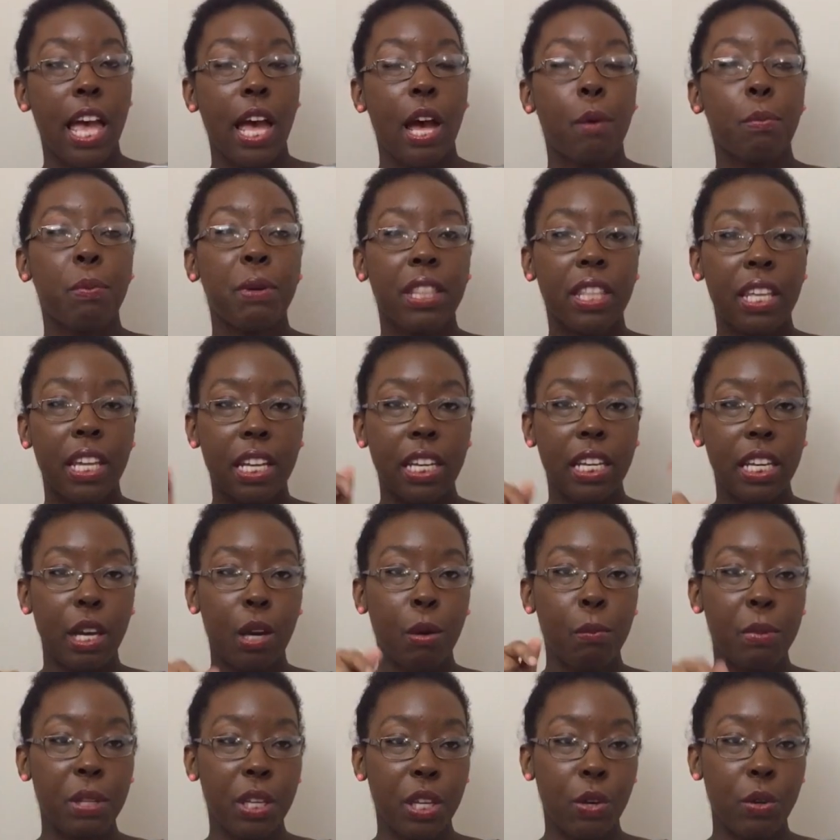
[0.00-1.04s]
I'll put that
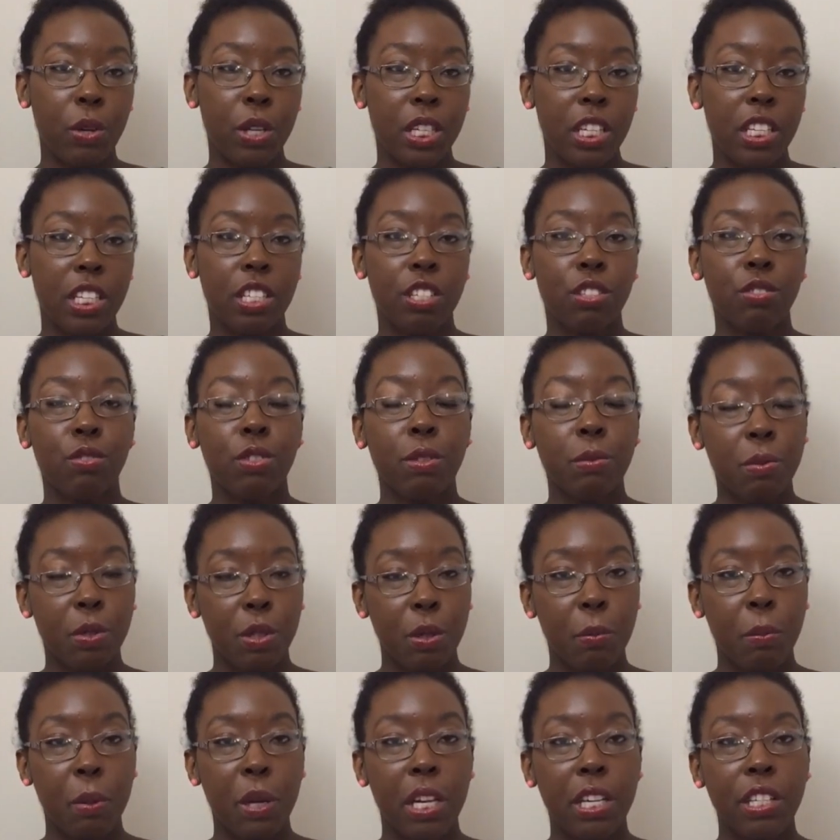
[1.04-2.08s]
down below in the
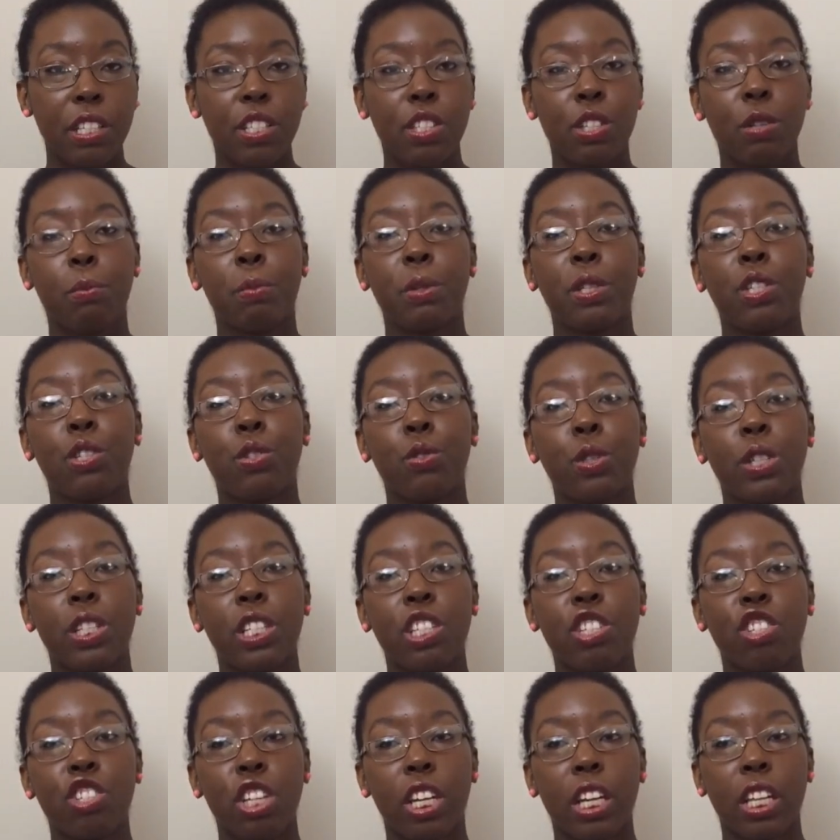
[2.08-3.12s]
description box, so be sure
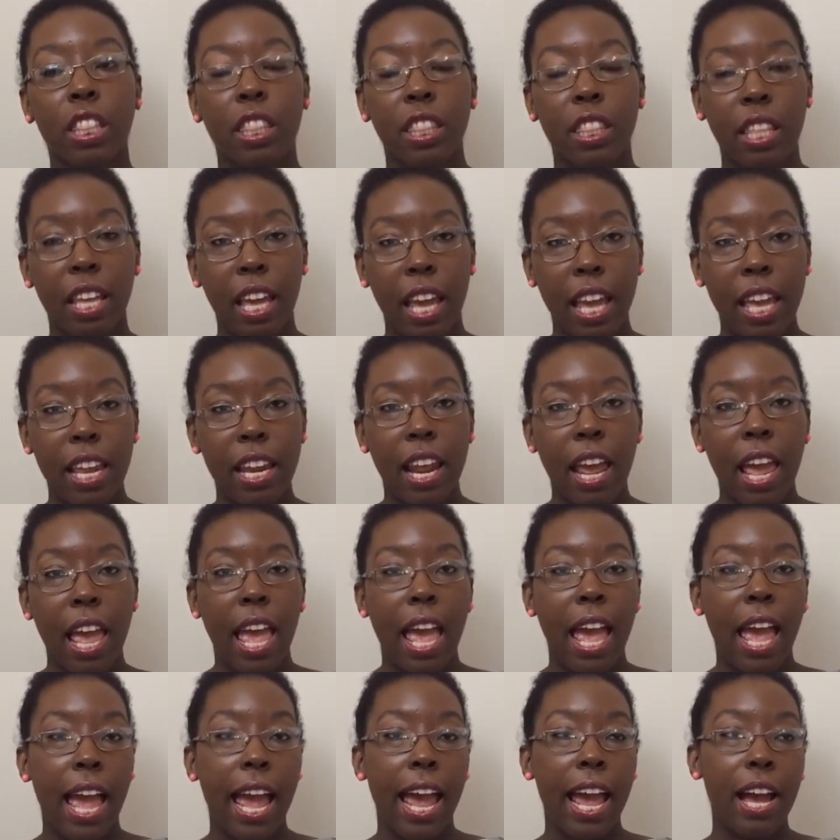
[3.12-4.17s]
to check that
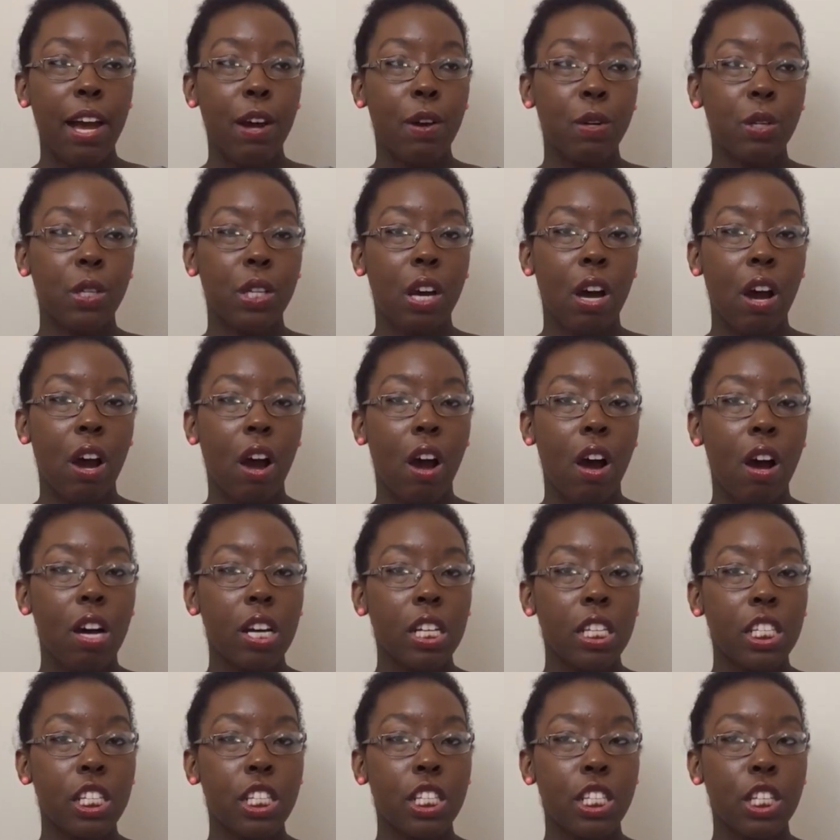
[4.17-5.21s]
out.
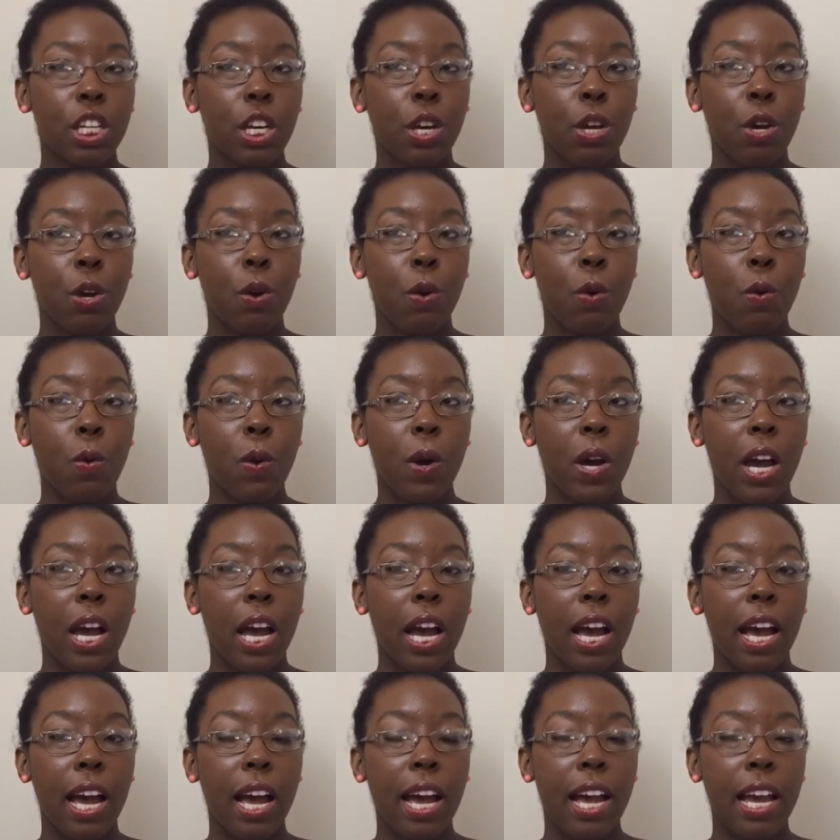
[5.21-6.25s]
Also,
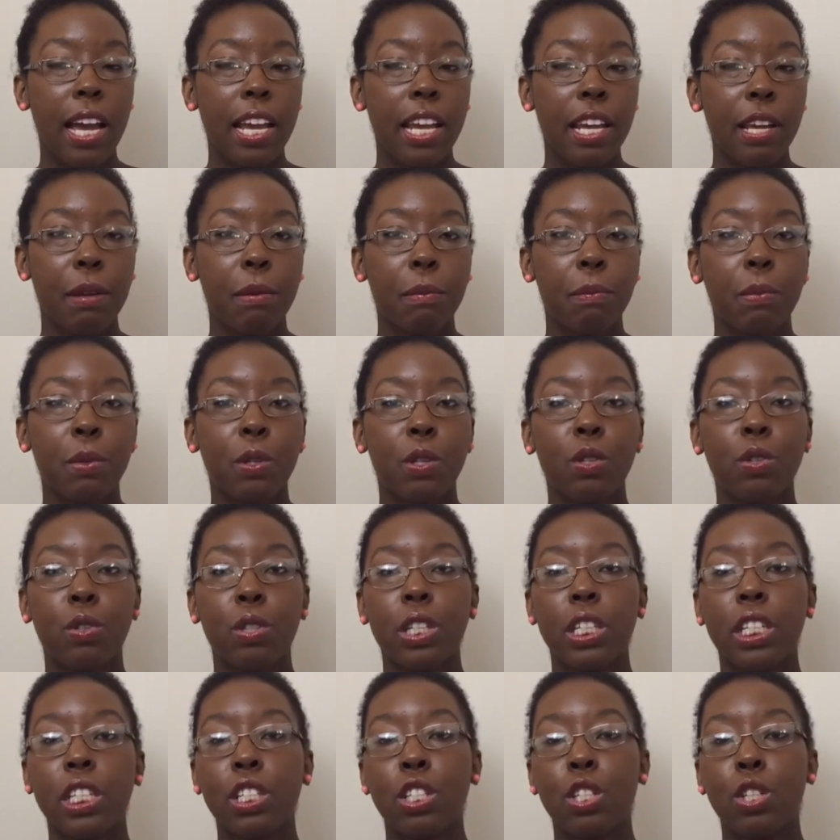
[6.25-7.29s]
I am
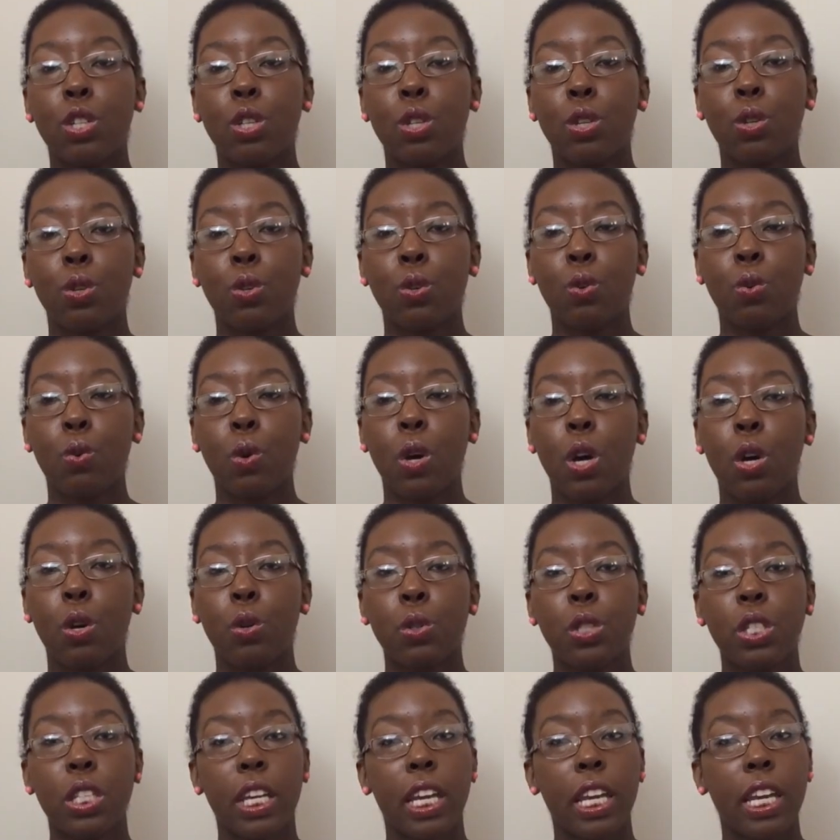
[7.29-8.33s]
going to
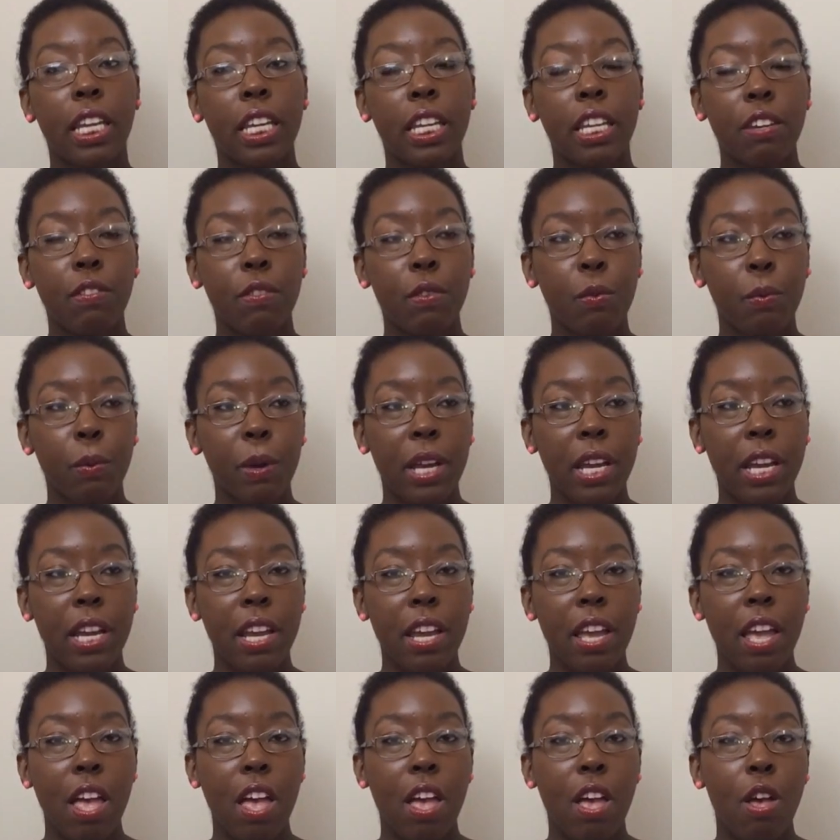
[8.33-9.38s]
host a
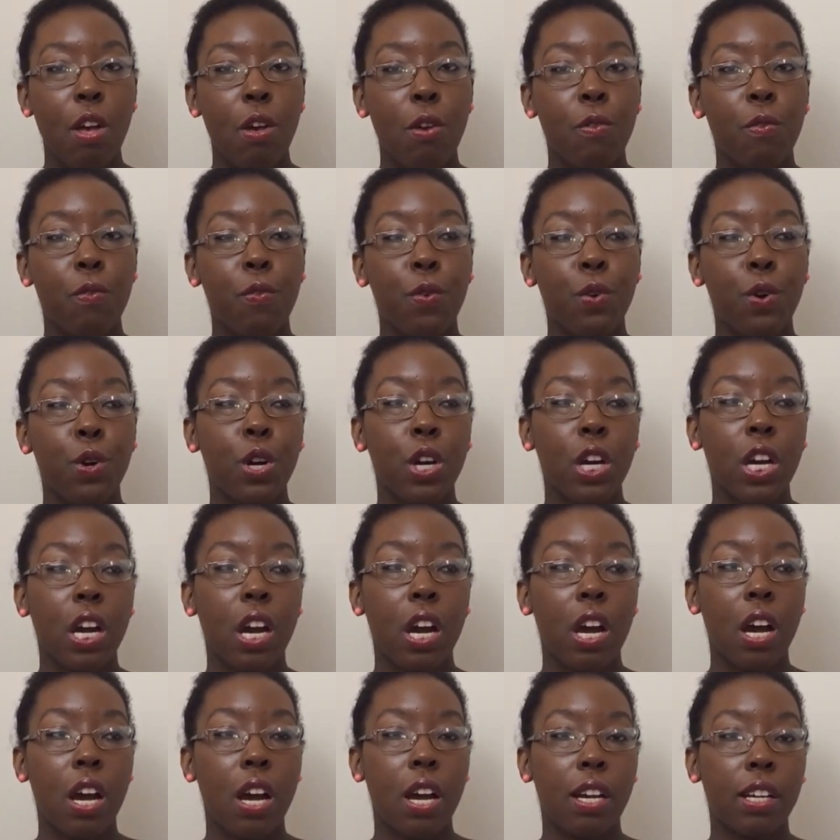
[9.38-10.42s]
giveaway for